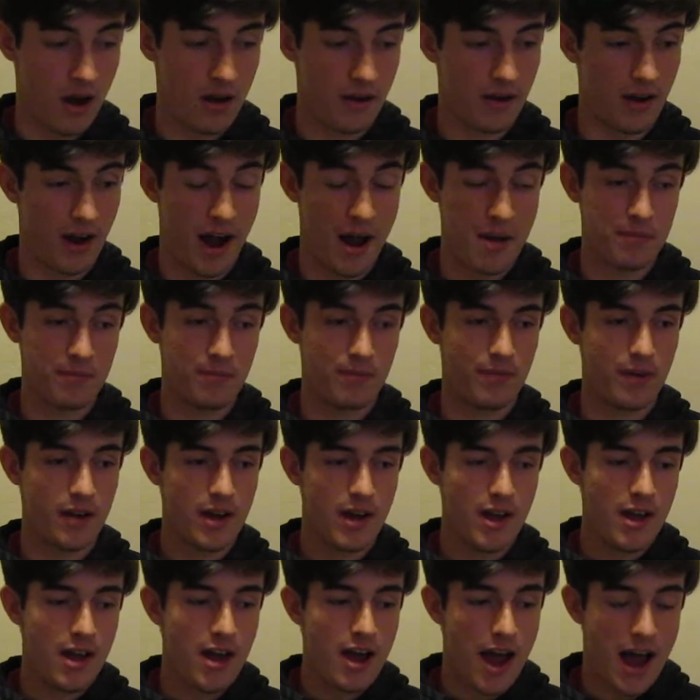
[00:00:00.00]
I'm
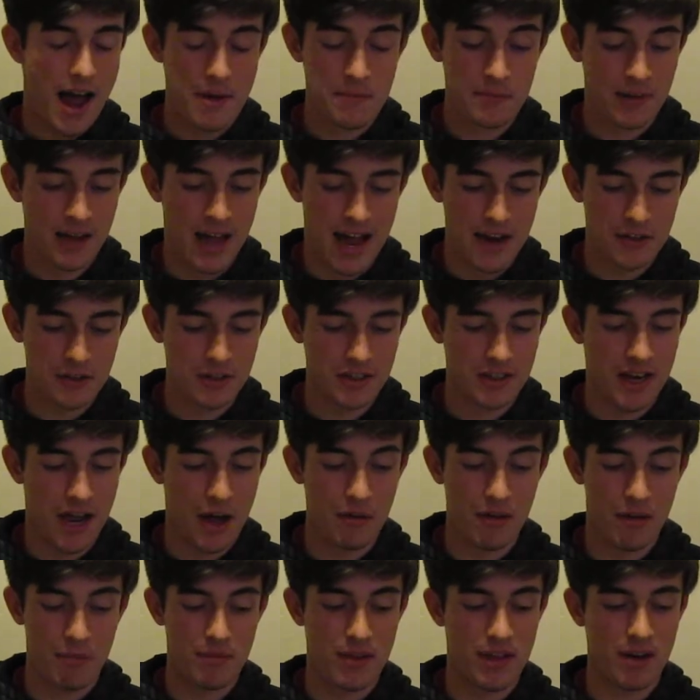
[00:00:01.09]
actually, now
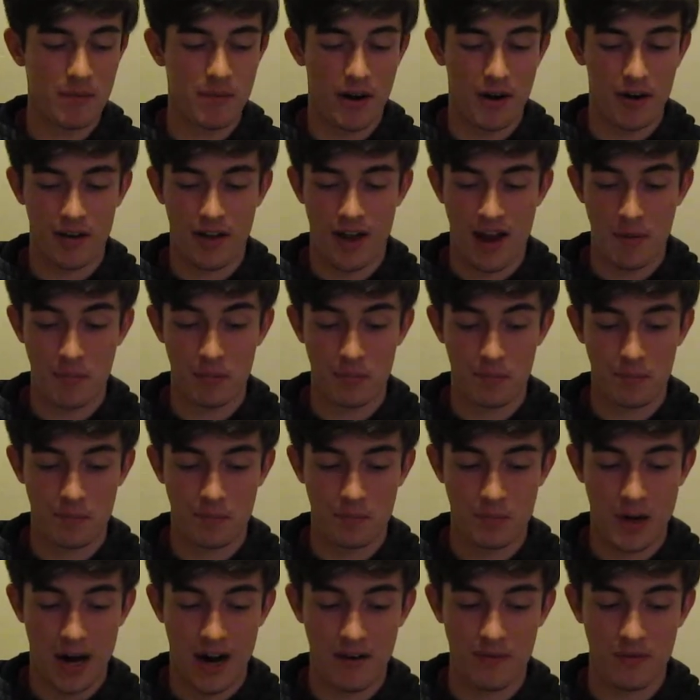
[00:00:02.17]
that I'm thinking about it, I'm
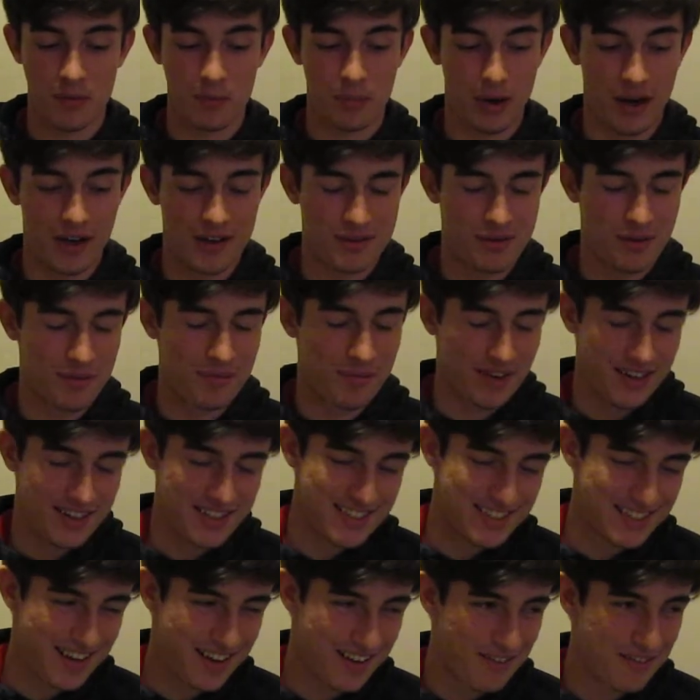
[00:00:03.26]
kind of impressed with
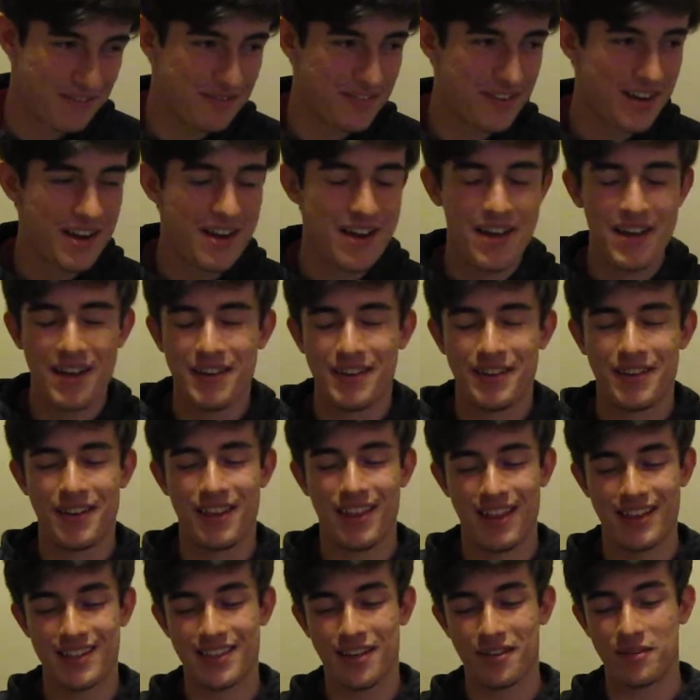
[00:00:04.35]
myself.
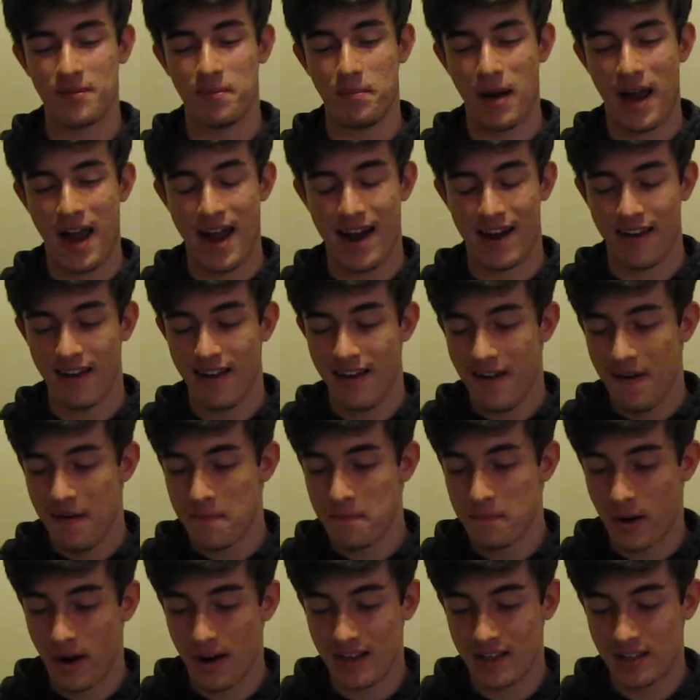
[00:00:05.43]
That sounds bad,
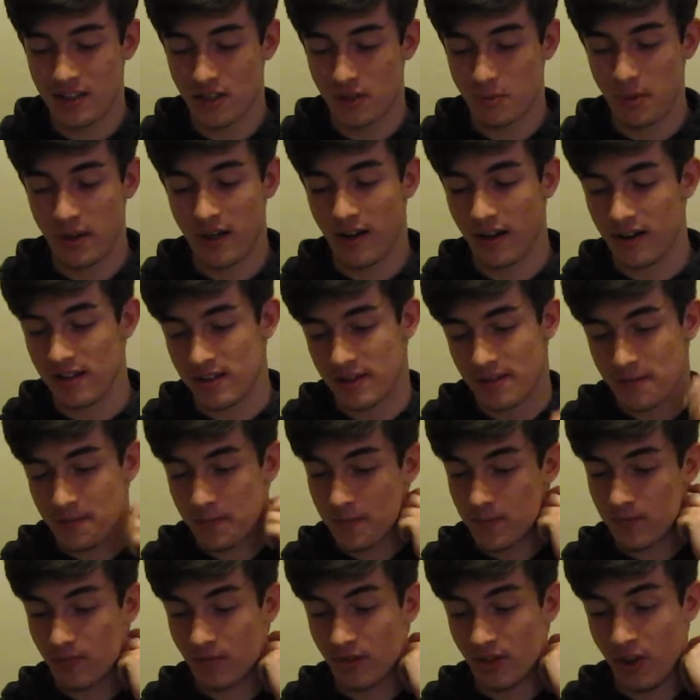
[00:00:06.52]
but it's just because
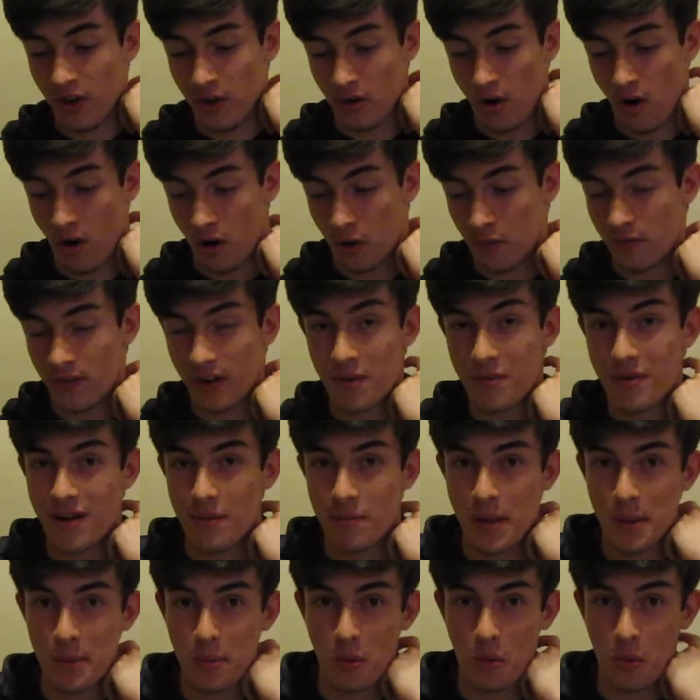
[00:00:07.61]
there aren't very many
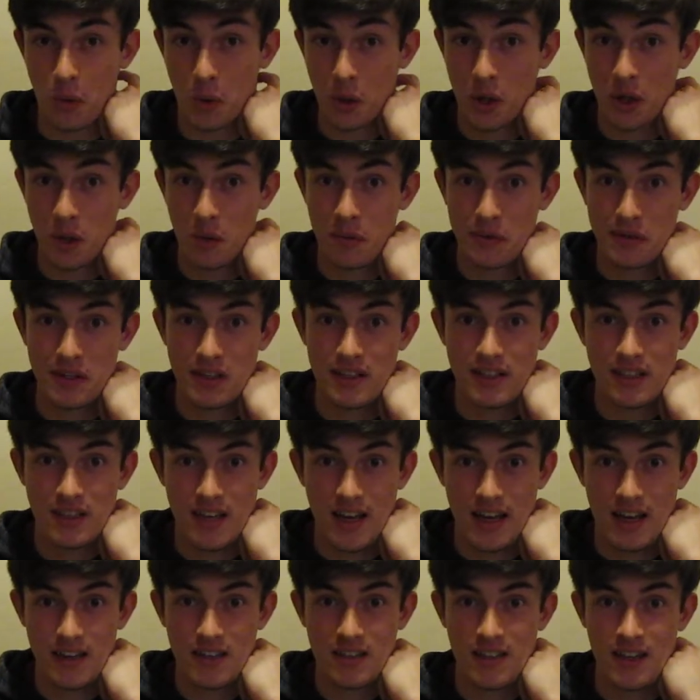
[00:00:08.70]
people working with these
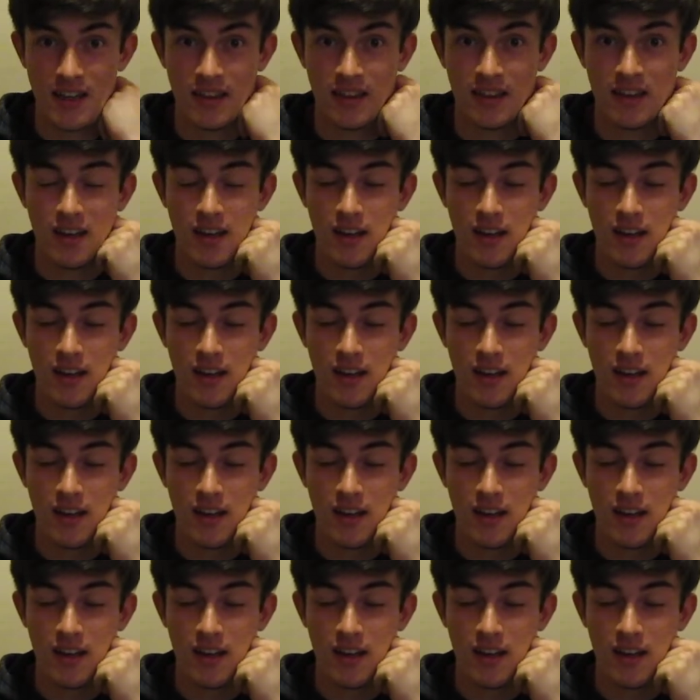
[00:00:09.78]
snakes, and